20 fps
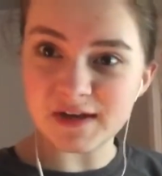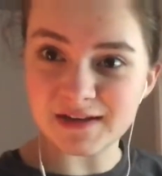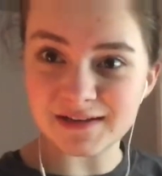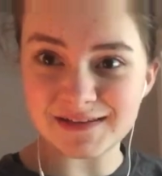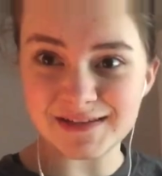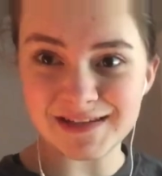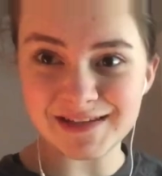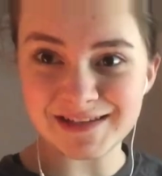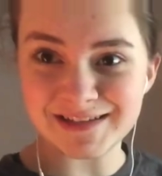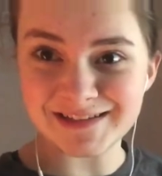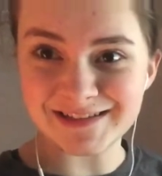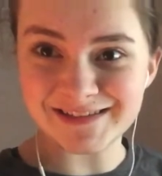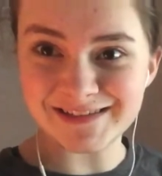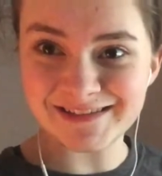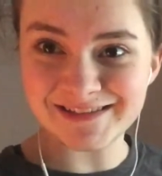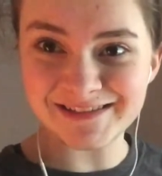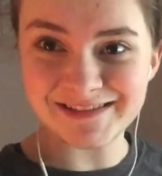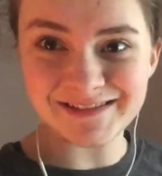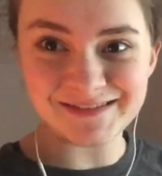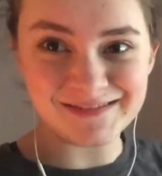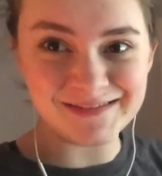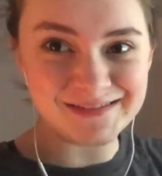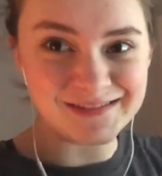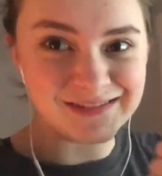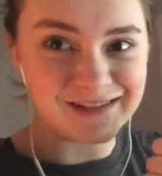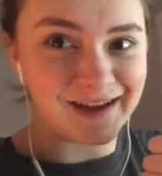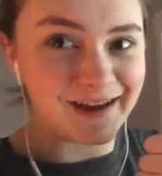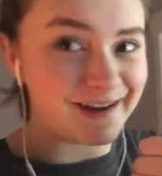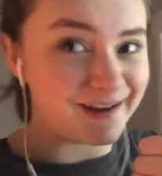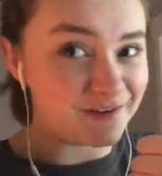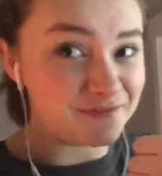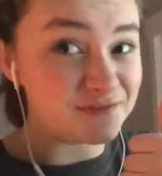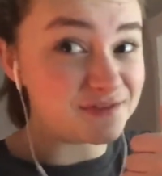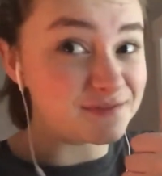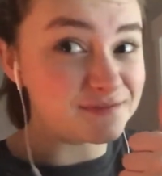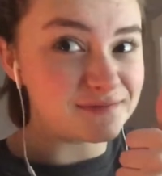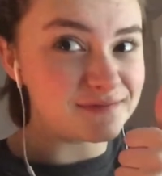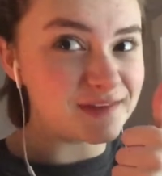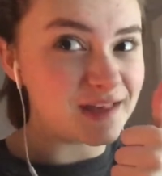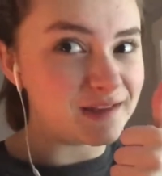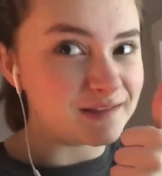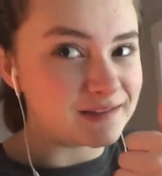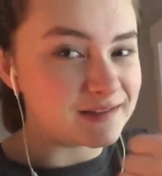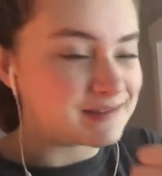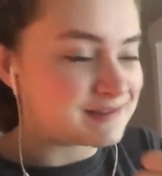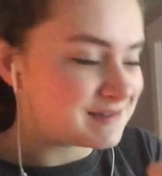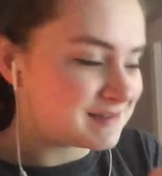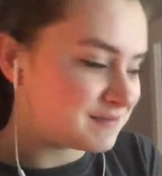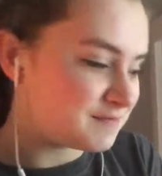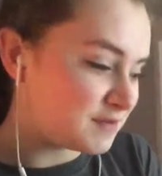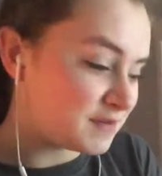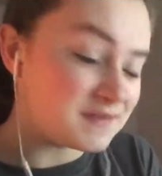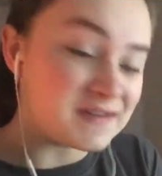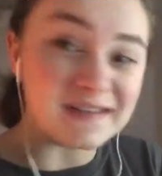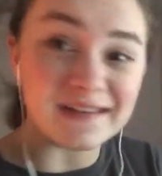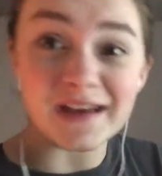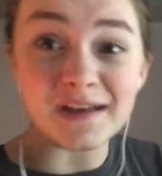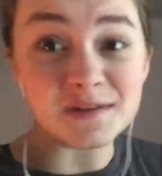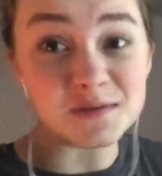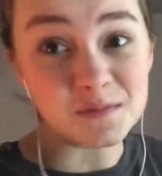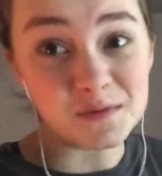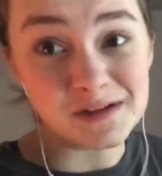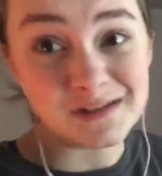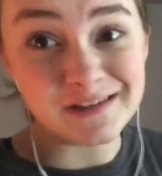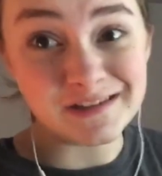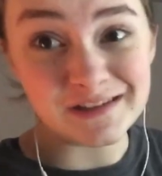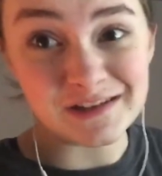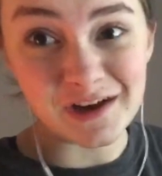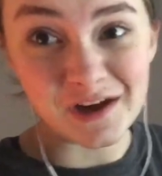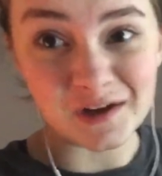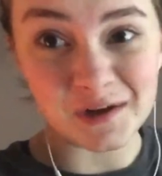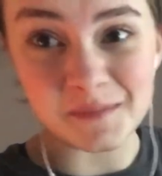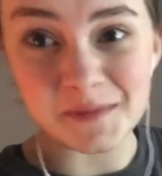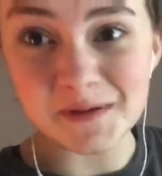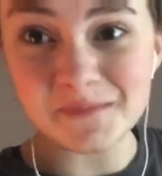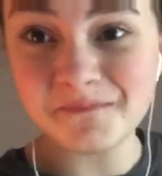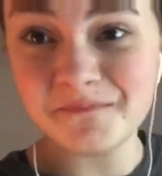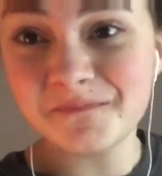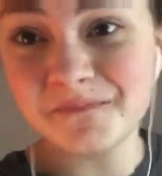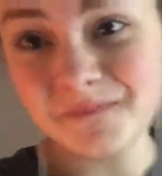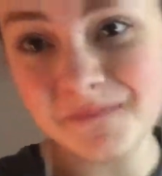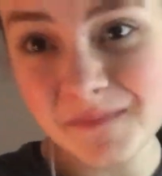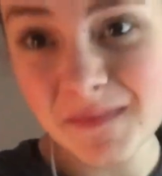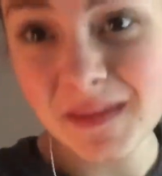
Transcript: I see that I have at least 50,000 words in the document.